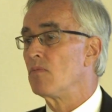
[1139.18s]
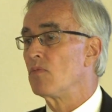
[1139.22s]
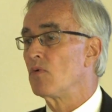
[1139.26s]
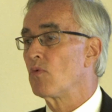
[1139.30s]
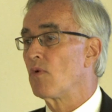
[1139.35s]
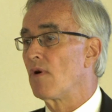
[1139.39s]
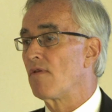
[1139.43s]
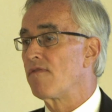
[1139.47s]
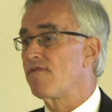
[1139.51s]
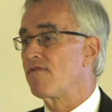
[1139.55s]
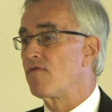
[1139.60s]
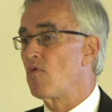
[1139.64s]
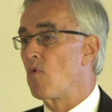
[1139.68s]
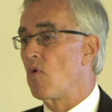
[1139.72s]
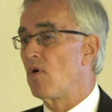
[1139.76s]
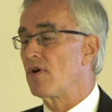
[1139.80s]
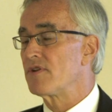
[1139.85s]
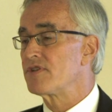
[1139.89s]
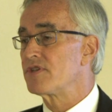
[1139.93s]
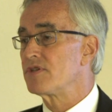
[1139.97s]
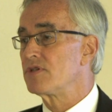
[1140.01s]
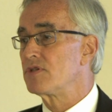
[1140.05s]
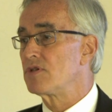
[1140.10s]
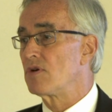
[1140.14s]
were
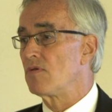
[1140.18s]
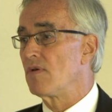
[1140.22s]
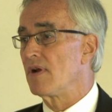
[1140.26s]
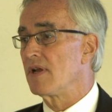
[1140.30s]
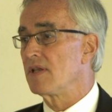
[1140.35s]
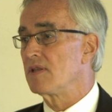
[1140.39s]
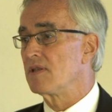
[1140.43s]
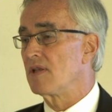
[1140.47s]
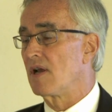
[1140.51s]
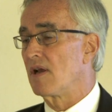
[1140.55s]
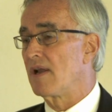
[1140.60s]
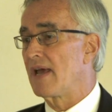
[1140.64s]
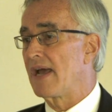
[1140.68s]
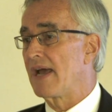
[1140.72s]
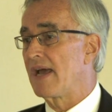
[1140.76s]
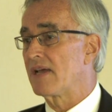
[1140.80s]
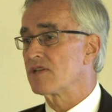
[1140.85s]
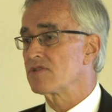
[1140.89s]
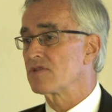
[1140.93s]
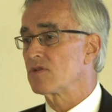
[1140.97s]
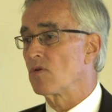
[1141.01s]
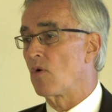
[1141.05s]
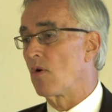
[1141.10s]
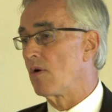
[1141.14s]
forced during the
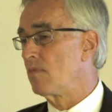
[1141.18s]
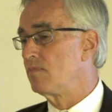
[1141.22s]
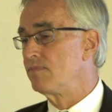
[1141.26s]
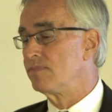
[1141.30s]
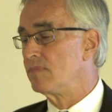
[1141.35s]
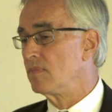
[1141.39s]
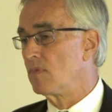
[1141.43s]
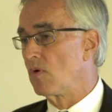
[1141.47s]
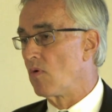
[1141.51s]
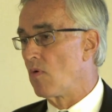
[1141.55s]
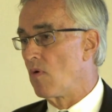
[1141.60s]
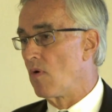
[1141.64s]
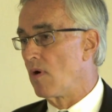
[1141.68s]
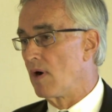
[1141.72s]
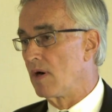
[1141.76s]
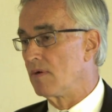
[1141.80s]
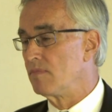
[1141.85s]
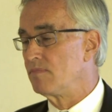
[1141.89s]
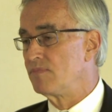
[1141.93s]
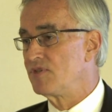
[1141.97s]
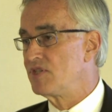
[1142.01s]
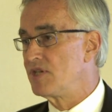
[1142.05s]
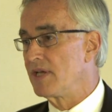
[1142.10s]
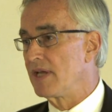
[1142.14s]
last, or
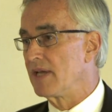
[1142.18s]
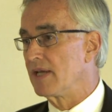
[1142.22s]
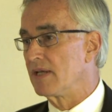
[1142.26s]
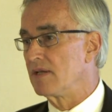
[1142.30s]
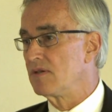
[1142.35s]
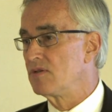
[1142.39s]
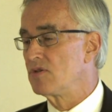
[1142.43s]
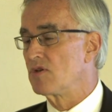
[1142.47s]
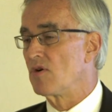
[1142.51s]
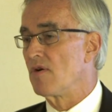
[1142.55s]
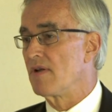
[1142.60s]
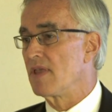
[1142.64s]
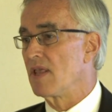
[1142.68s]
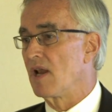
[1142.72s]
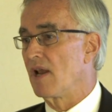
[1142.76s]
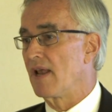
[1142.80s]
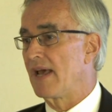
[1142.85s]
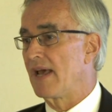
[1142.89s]
did during the